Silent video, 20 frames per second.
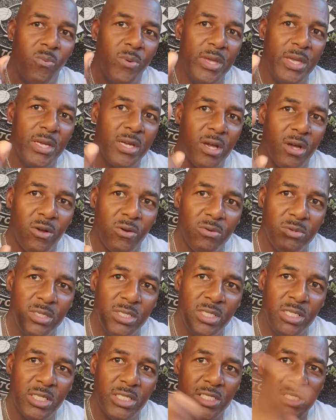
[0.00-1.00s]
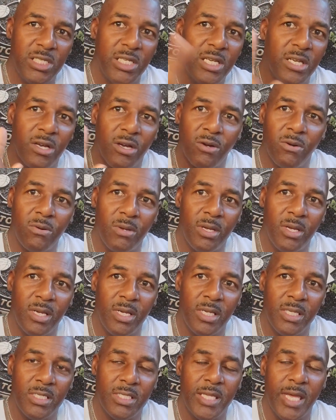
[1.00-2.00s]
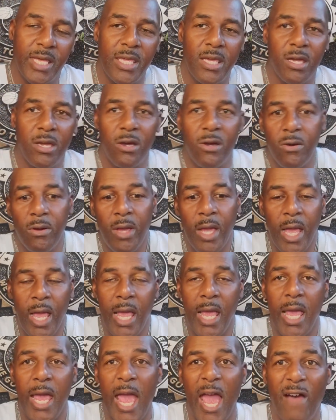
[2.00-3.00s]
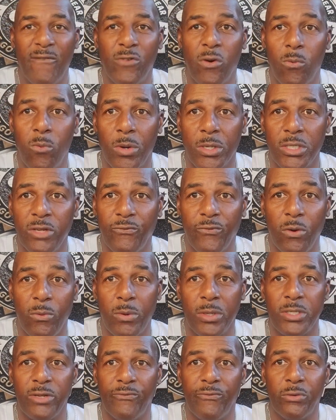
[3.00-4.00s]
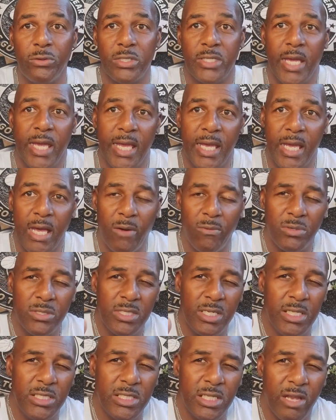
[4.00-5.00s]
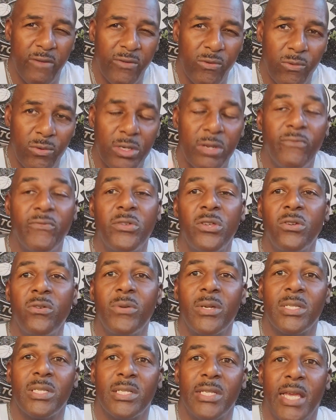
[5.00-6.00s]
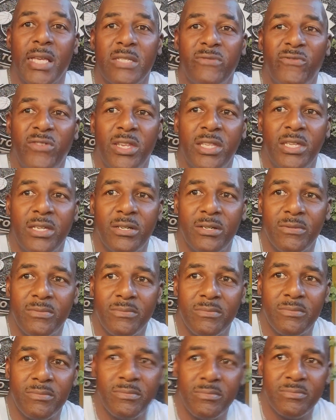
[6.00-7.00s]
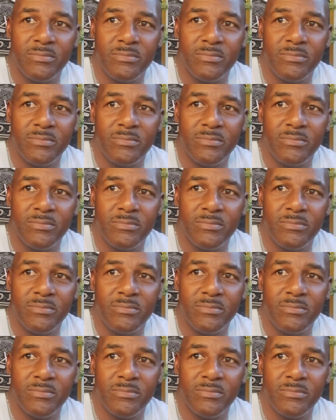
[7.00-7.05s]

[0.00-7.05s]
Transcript: We go to Jego. There you go. Hey, have a wonderful, wonderful day. I will see each and every one of you in the next video.